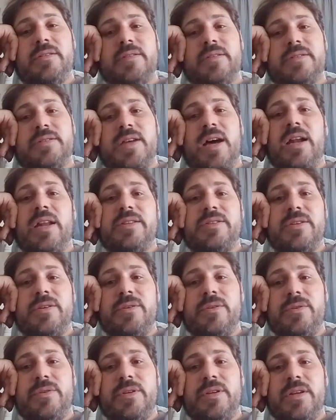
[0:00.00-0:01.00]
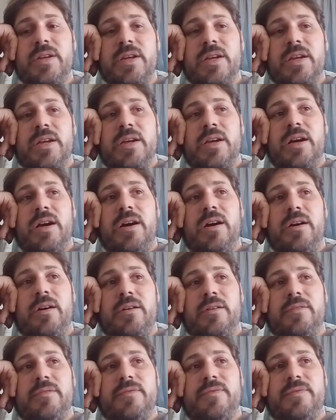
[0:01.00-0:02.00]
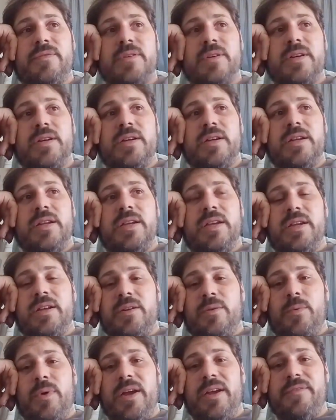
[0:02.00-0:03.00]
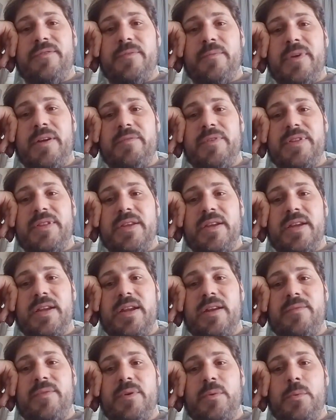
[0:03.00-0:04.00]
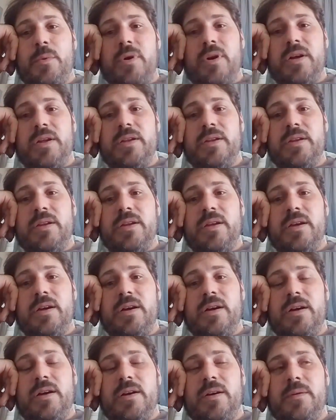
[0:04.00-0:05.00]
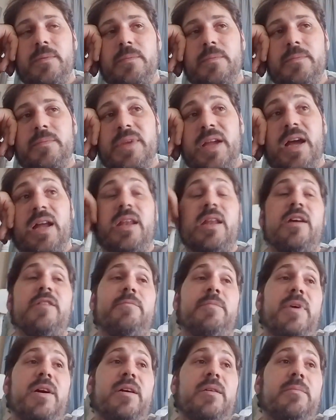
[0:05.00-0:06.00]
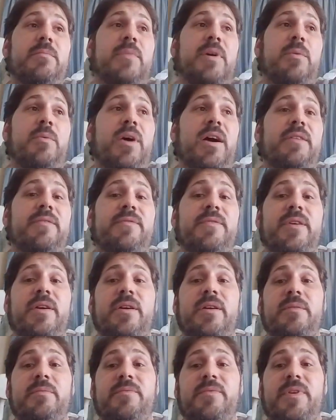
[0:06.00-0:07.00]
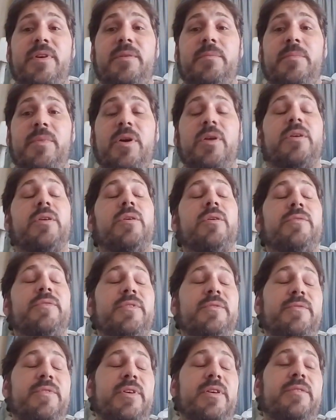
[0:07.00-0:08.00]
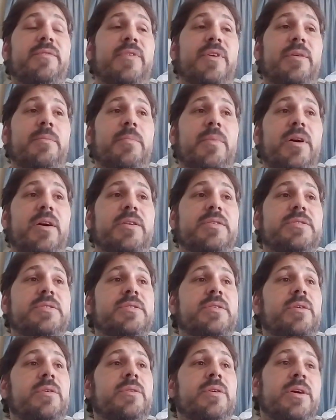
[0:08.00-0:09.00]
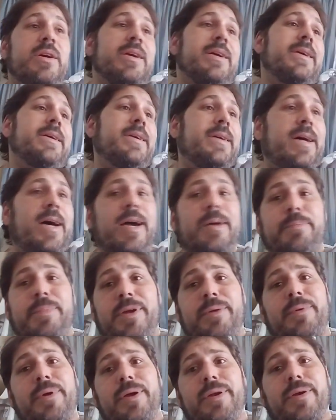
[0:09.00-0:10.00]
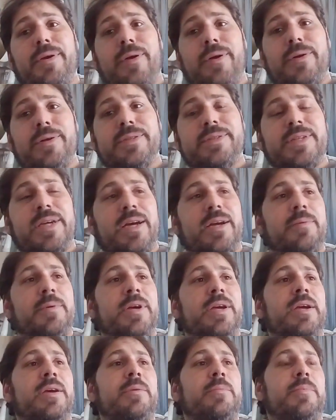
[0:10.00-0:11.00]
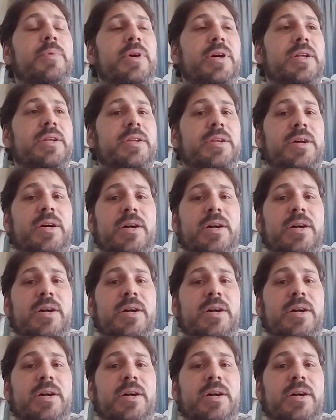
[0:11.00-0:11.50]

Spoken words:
solitude of getting away from everything and everyone. Now, I love my wife my girlfriend very, very much, so I could be around her all the time. But